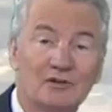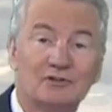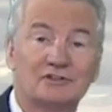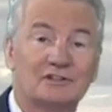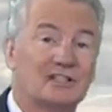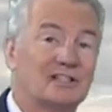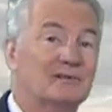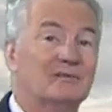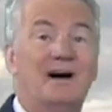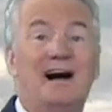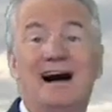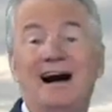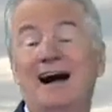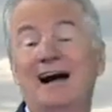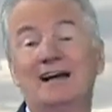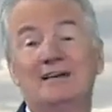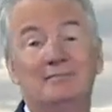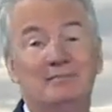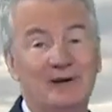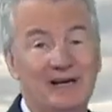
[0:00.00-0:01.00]
Most of them
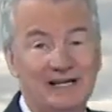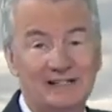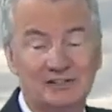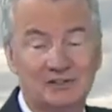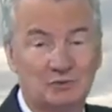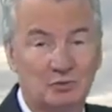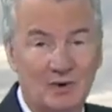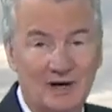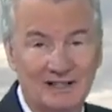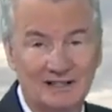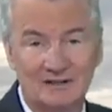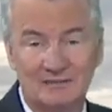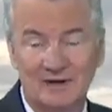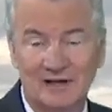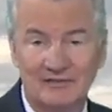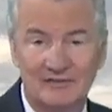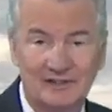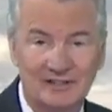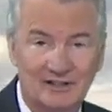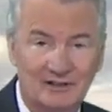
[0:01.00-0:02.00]
high based, well
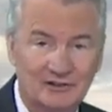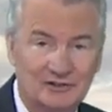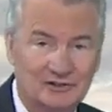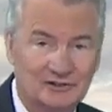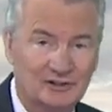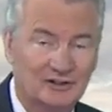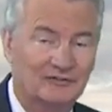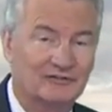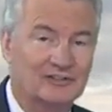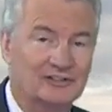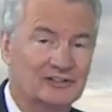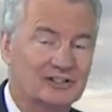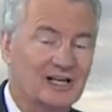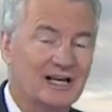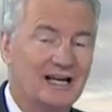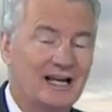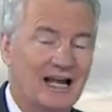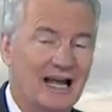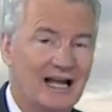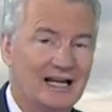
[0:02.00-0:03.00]
above the Earth's surface,
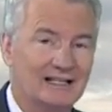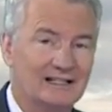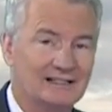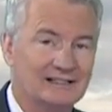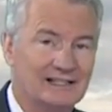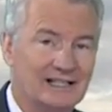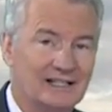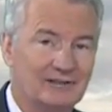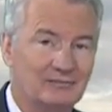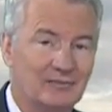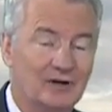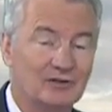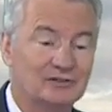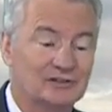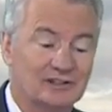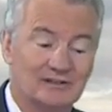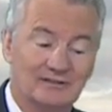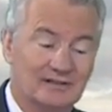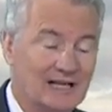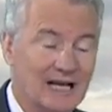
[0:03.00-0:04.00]
and indeed
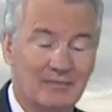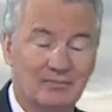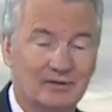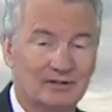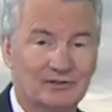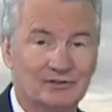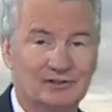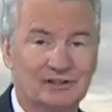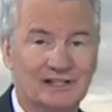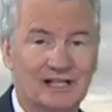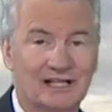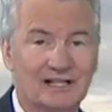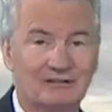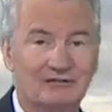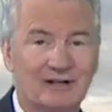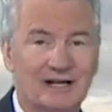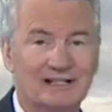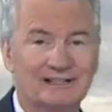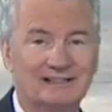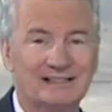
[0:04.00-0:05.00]
most of them not producing any
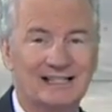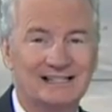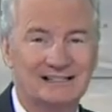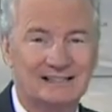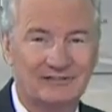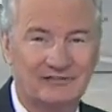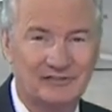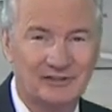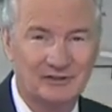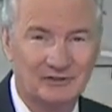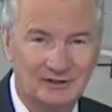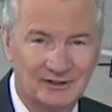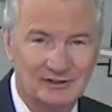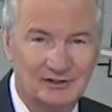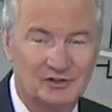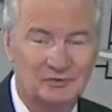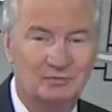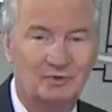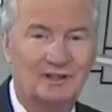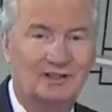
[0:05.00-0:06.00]
rain. Just a few little
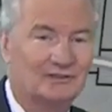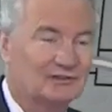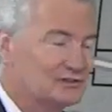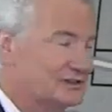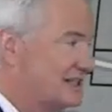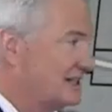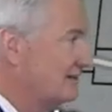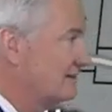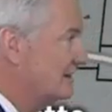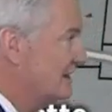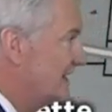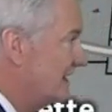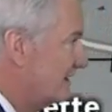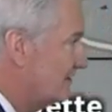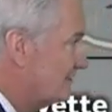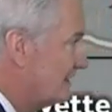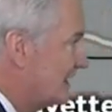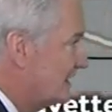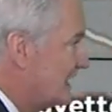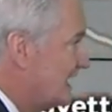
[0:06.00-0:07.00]
sprinkles here and there.
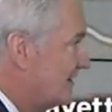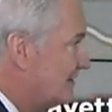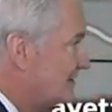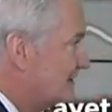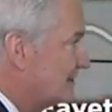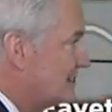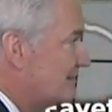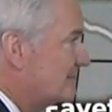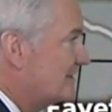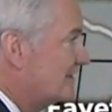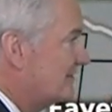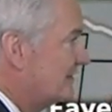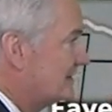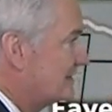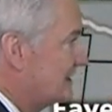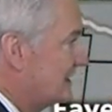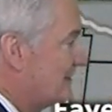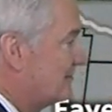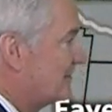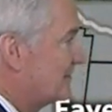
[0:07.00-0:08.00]
Right now on the
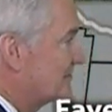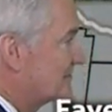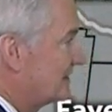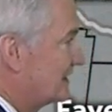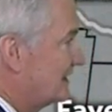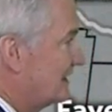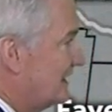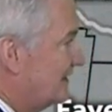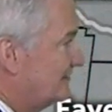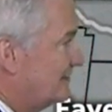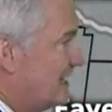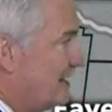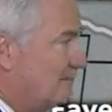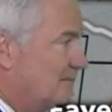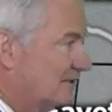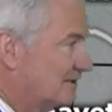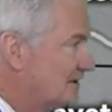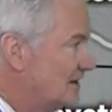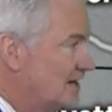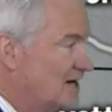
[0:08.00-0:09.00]
WVTM 13 Live
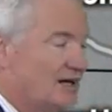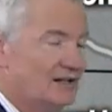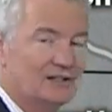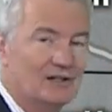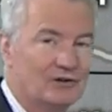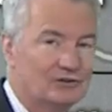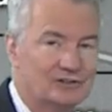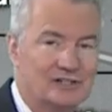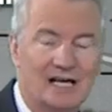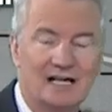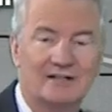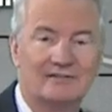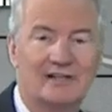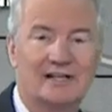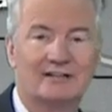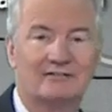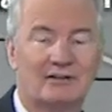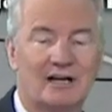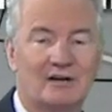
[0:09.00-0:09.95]
Doppler, no sign of any